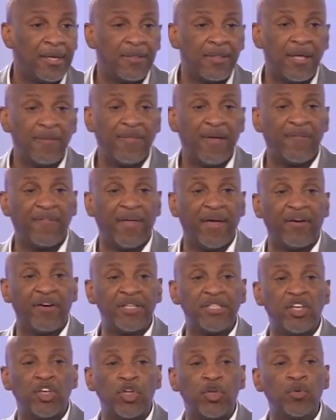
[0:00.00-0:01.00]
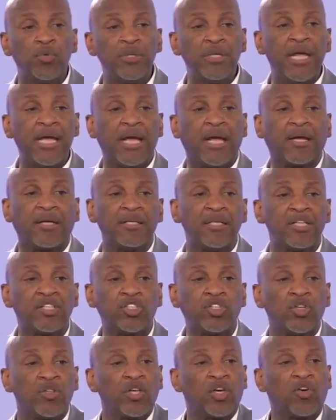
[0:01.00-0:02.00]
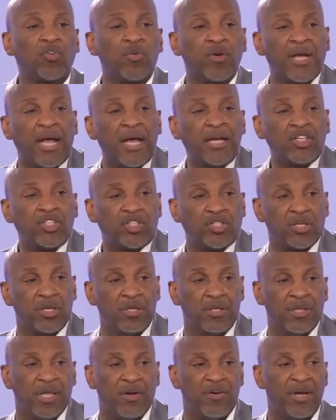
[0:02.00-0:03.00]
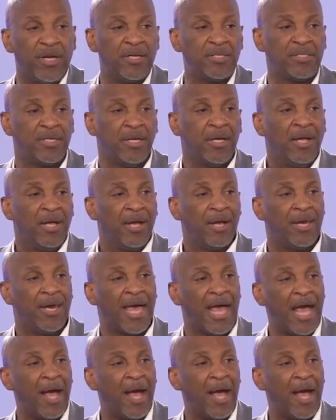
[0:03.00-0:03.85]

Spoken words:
There is a uniqueness to the creation. There is an